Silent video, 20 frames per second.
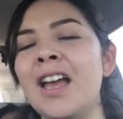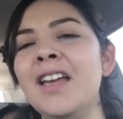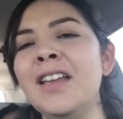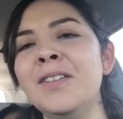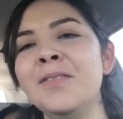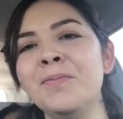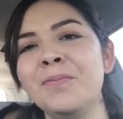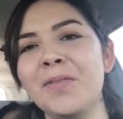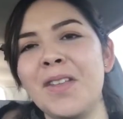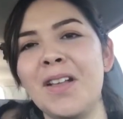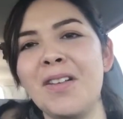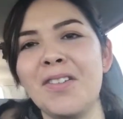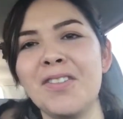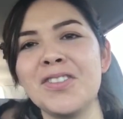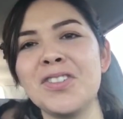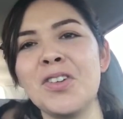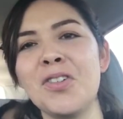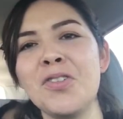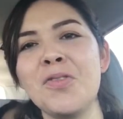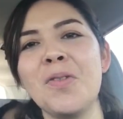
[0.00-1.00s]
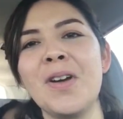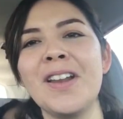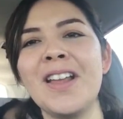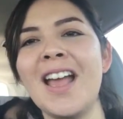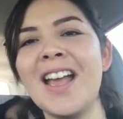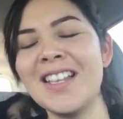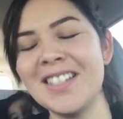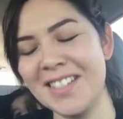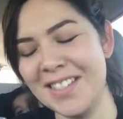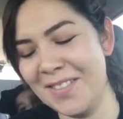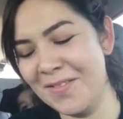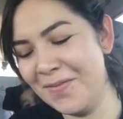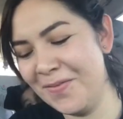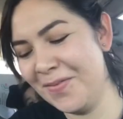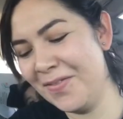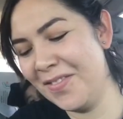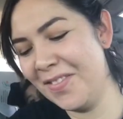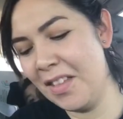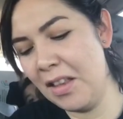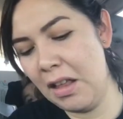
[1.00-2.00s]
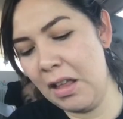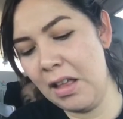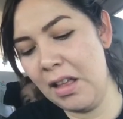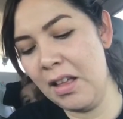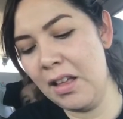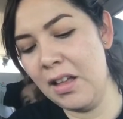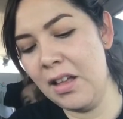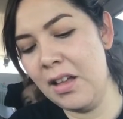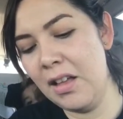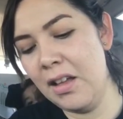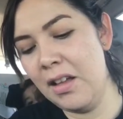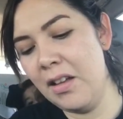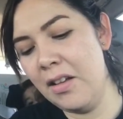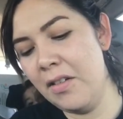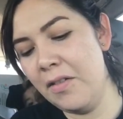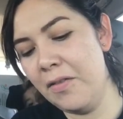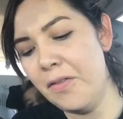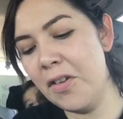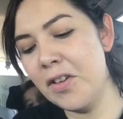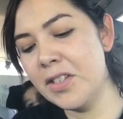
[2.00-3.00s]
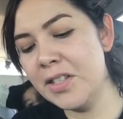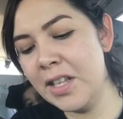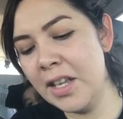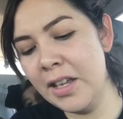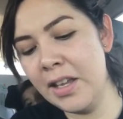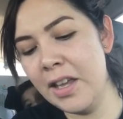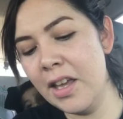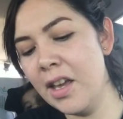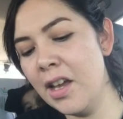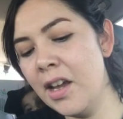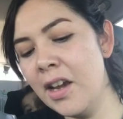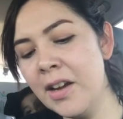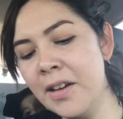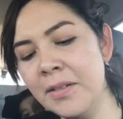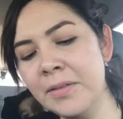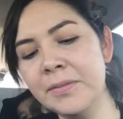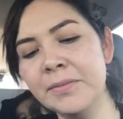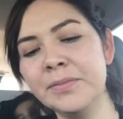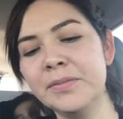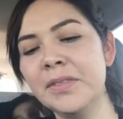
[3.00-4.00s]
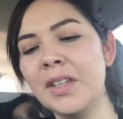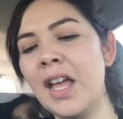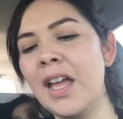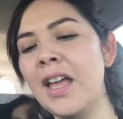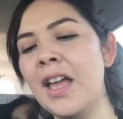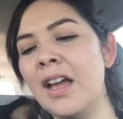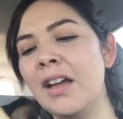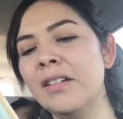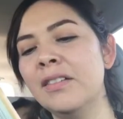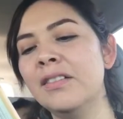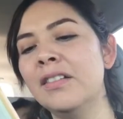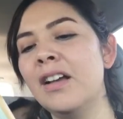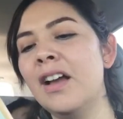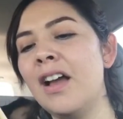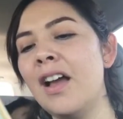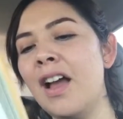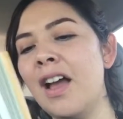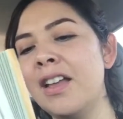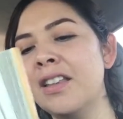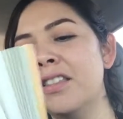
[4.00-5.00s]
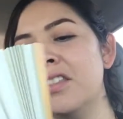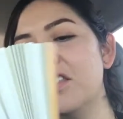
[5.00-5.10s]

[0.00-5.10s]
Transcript: I'm gonna show you what it has first thing here Naya I